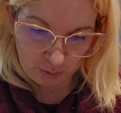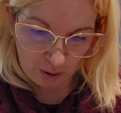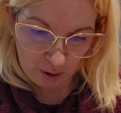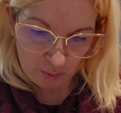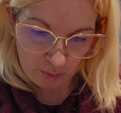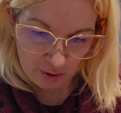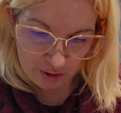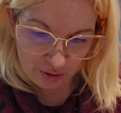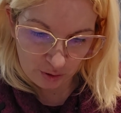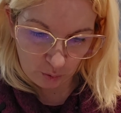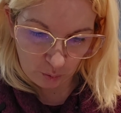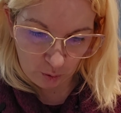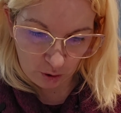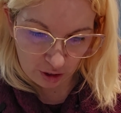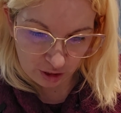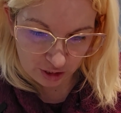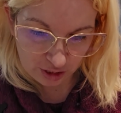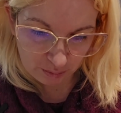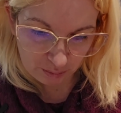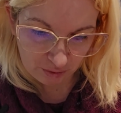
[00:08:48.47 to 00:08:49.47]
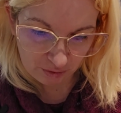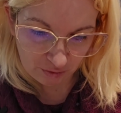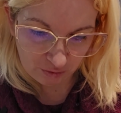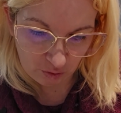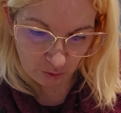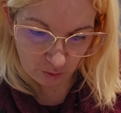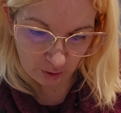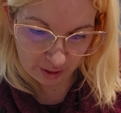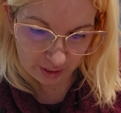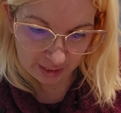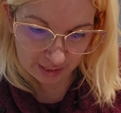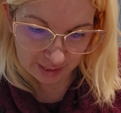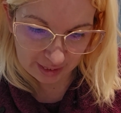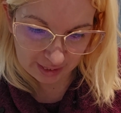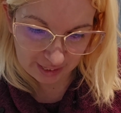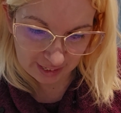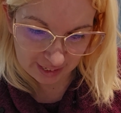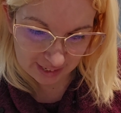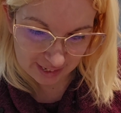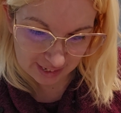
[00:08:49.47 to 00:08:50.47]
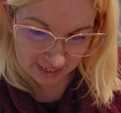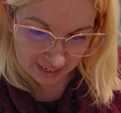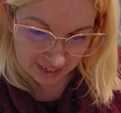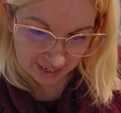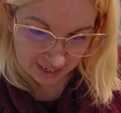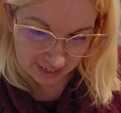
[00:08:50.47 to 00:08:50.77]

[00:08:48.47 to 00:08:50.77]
is why I wanted to wash it before I did this.